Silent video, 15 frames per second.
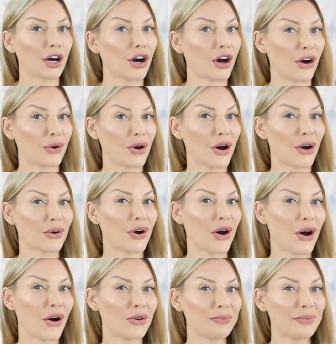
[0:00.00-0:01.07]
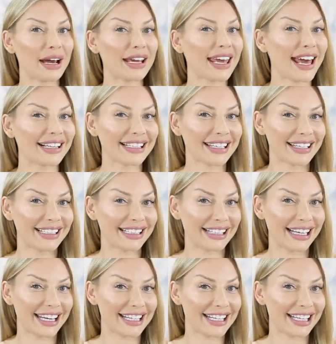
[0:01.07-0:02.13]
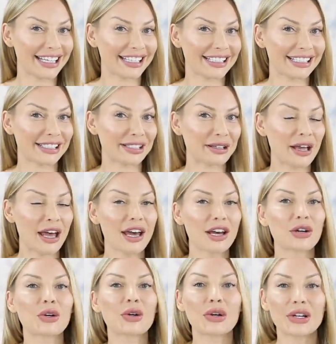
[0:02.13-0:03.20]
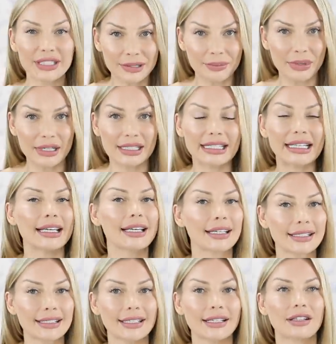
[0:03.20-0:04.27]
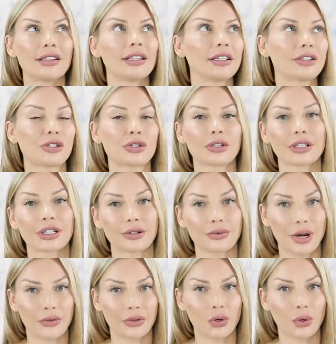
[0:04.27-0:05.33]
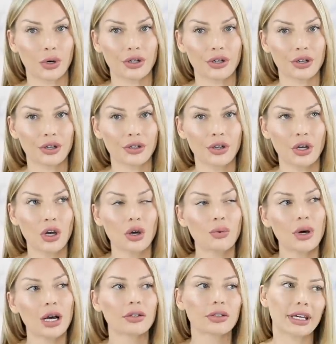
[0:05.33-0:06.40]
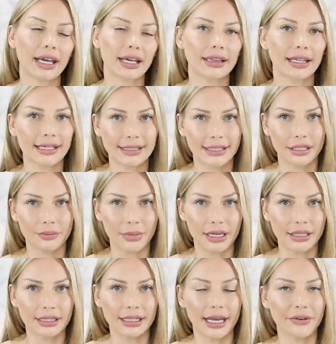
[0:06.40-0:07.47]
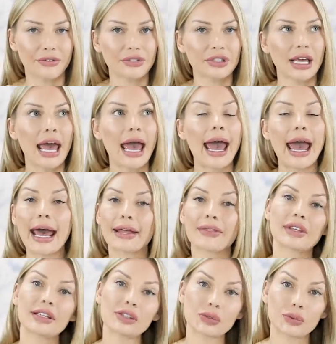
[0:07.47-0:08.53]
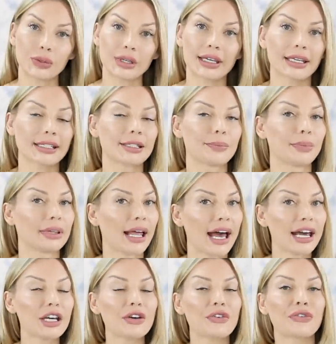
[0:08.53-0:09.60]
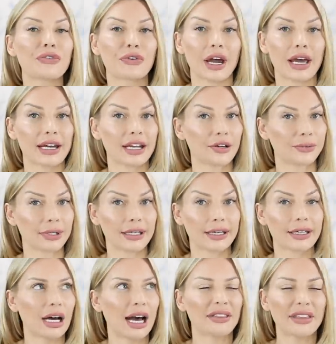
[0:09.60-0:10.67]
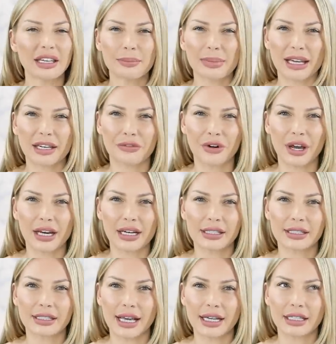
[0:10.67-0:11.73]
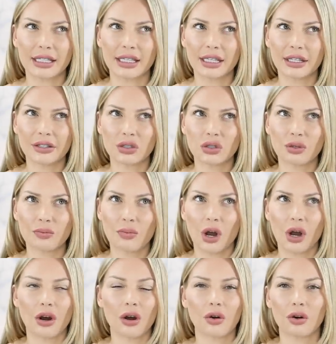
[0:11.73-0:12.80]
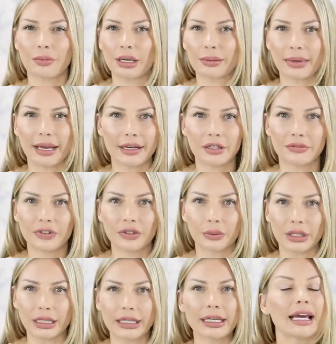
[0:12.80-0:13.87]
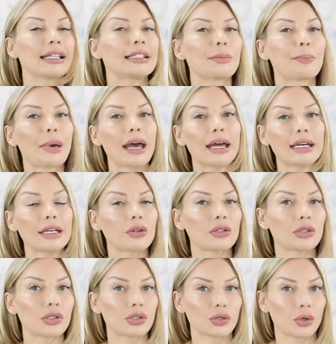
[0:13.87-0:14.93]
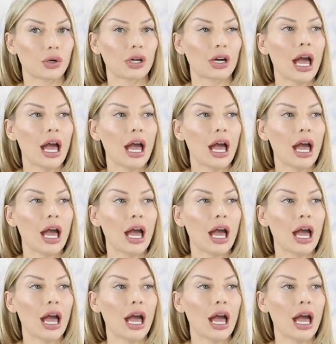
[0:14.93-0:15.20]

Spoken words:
Ho, ho, ho, my elegant ladies. Christmas is literally around the corner. Well, okay, less than a month left. And this week is Black Friday week. I think Black Friday is ending either tomorrow or maybe end of the week, depending on the store.